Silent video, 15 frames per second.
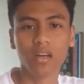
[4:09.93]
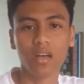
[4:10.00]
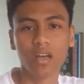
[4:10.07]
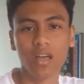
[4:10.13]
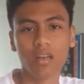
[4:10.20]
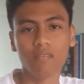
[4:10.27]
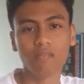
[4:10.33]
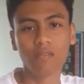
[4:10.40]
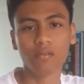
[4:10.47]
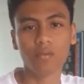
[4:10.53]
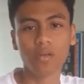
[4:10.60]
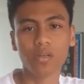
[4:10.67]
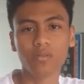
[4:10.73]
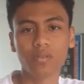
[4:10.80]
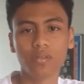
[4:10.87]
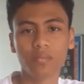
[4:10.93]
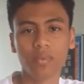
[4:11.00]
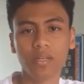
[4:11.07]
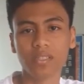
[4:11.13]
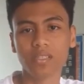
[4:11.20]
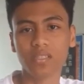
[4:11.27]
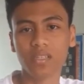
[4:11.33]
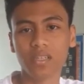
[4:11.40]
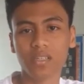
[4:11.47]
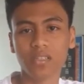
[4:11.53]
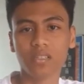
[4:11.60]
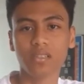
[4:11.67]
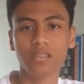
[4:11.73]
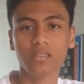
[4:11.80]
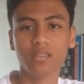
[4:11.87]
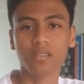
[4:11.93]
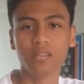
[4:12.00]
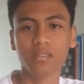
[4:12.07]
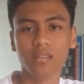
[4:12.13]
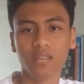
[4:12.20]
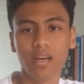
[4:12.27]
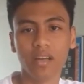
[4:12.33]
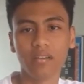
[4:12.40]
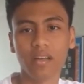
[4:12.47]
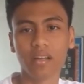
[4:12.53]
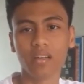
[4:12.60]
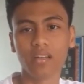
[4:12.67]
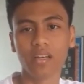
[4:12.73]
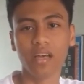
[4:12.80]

if we replace it directly